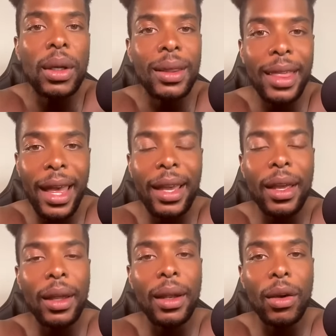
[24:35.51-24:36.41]
that
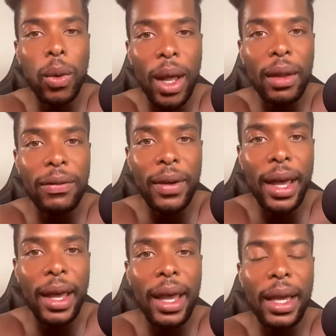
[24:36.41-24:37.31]
could
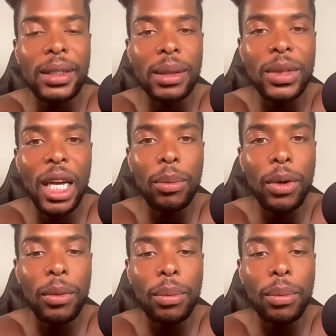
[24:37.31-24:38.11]
qualify as some type of